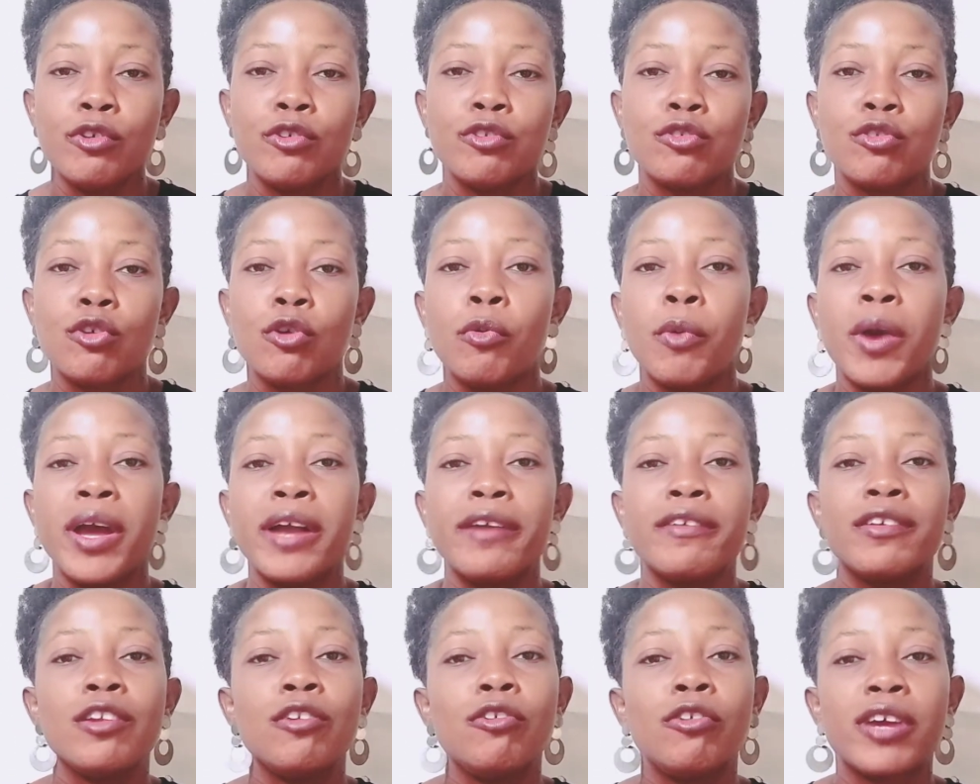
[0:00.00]
So
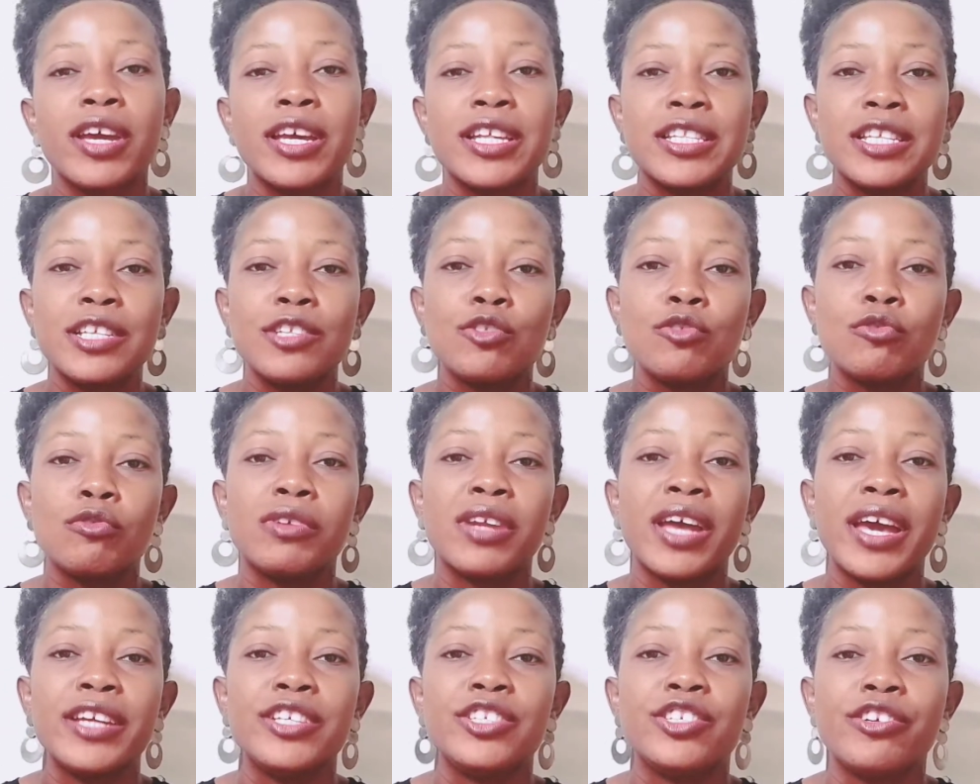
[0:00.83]
when relocating to
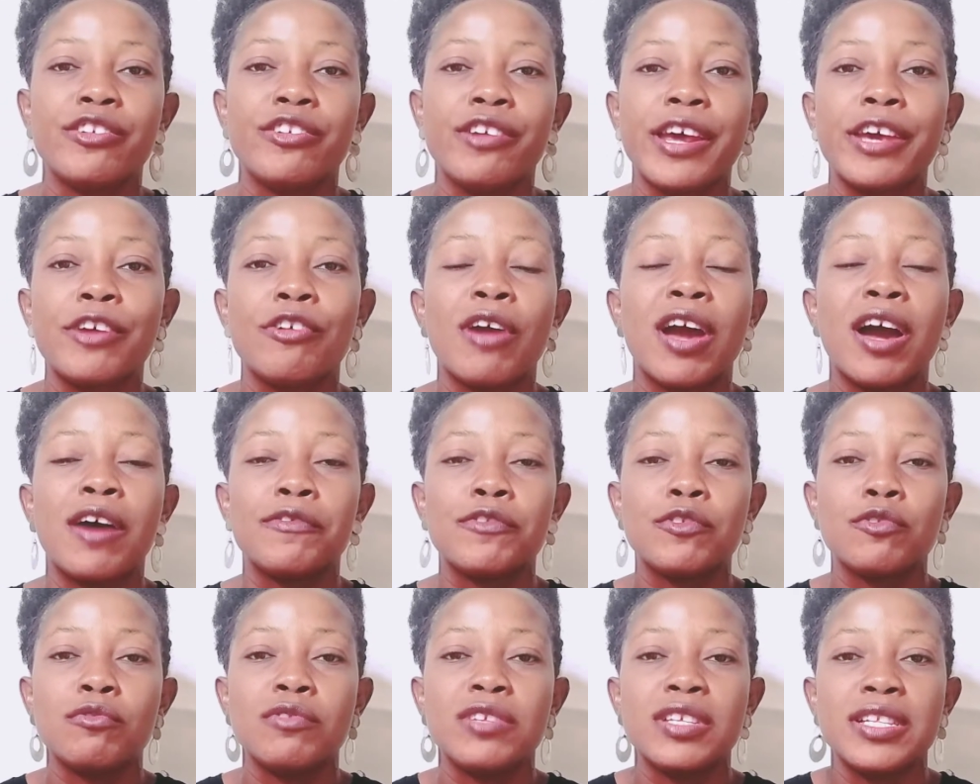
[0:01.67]
Nigeria, you
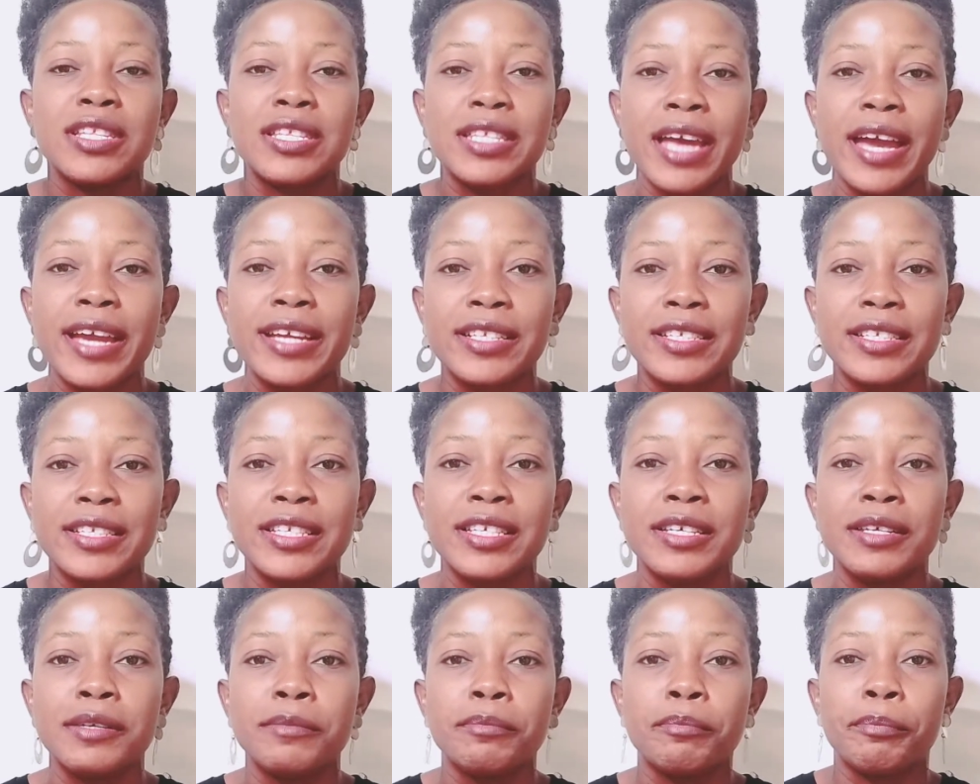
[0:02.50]
have to decide
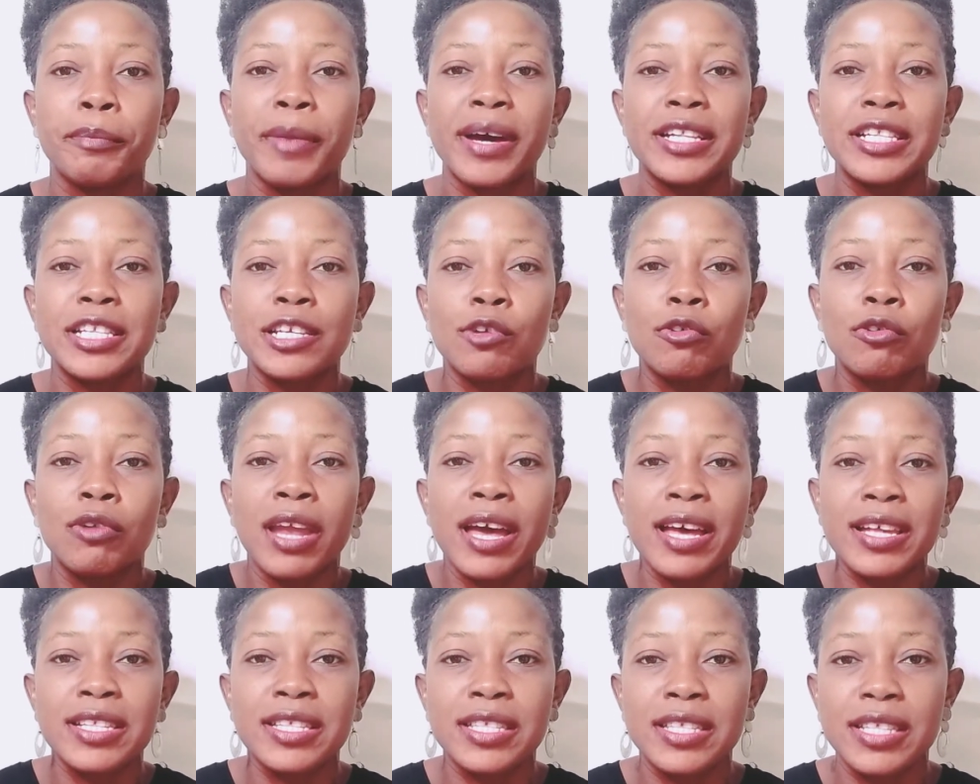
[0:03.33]
the
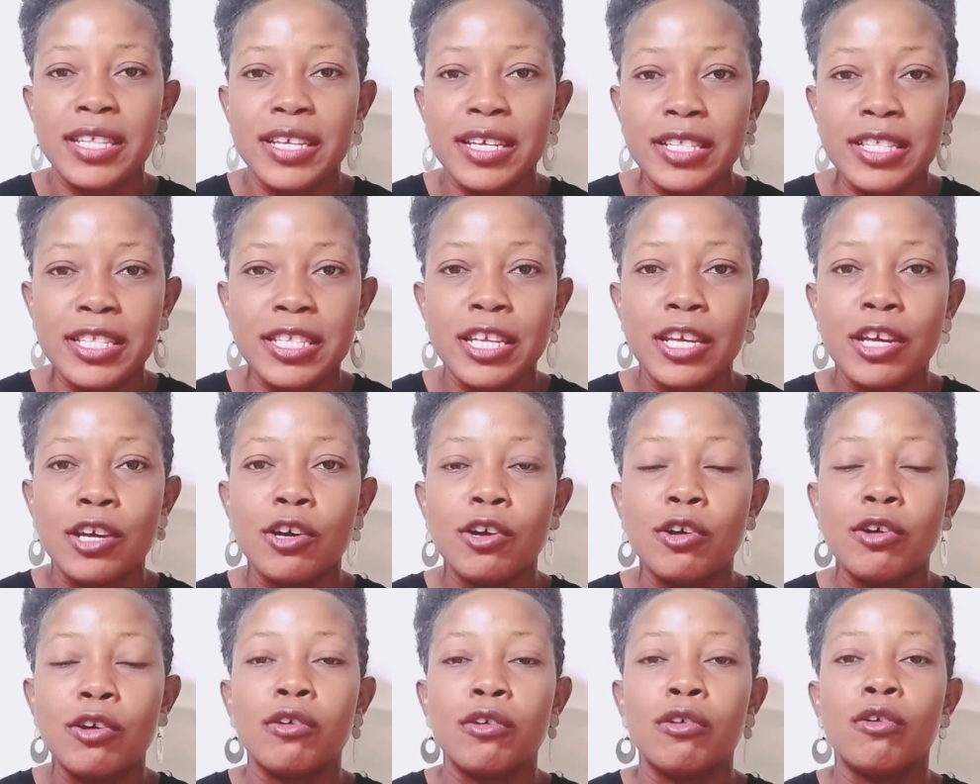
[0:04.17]
particular state
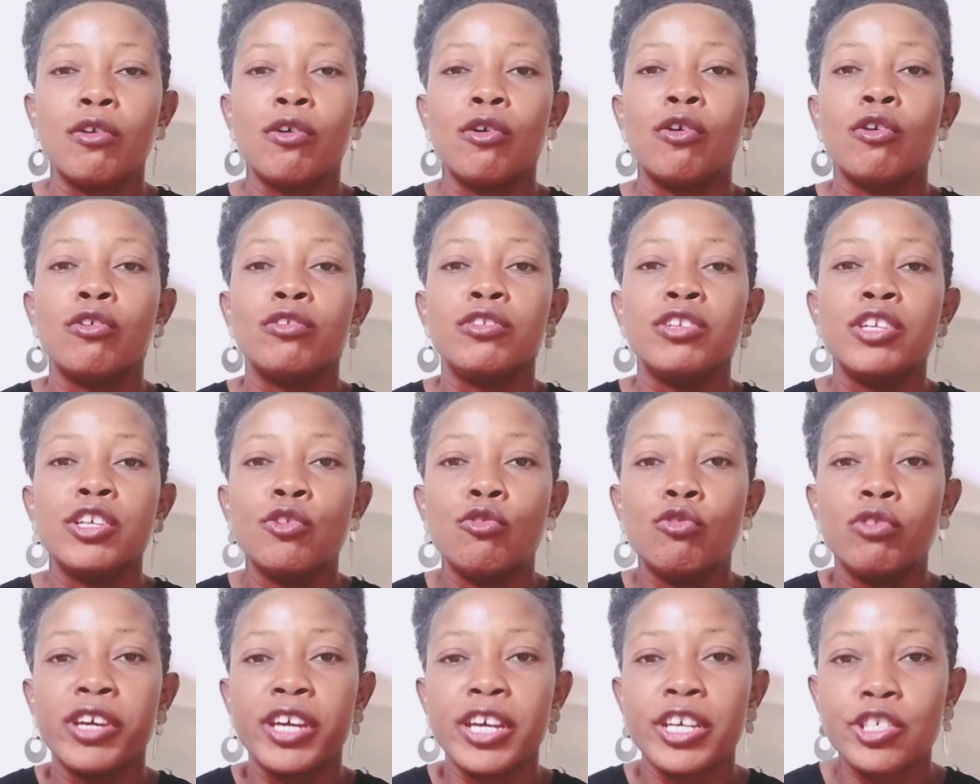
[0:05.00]
or the
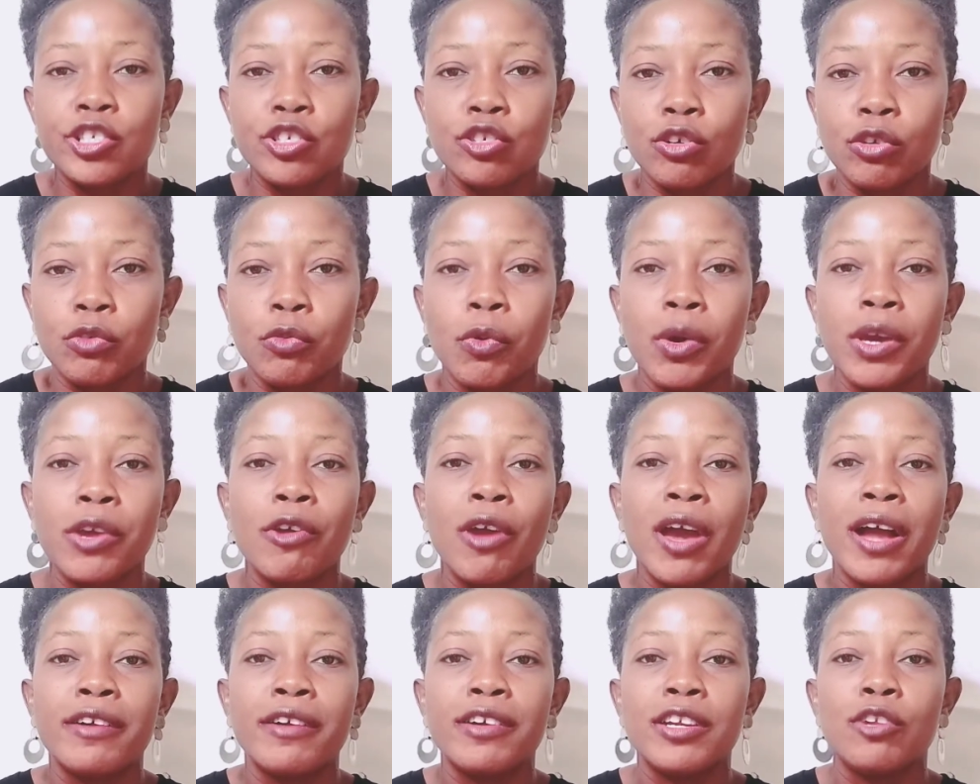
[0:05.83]
location where
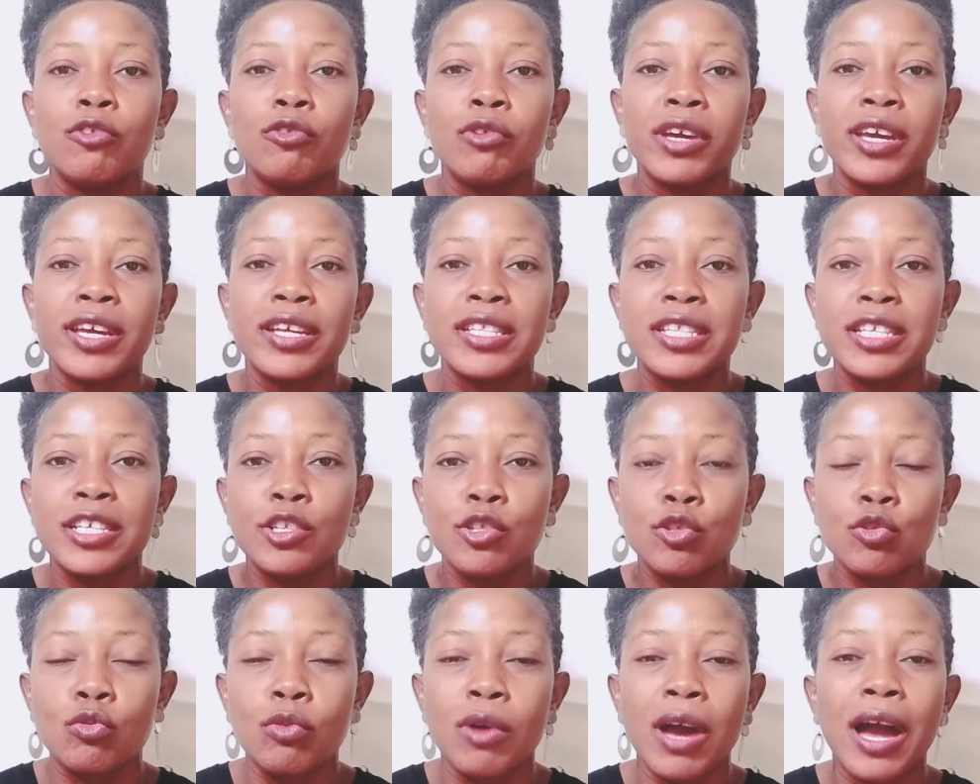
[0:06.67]
you are
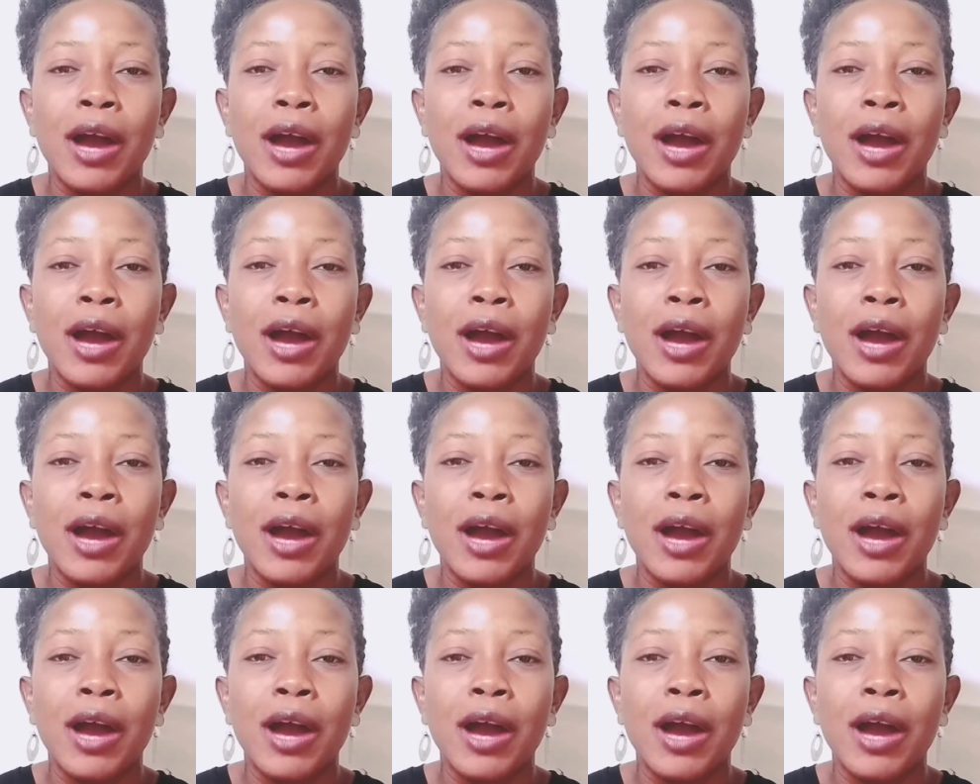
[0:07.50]
relocating to.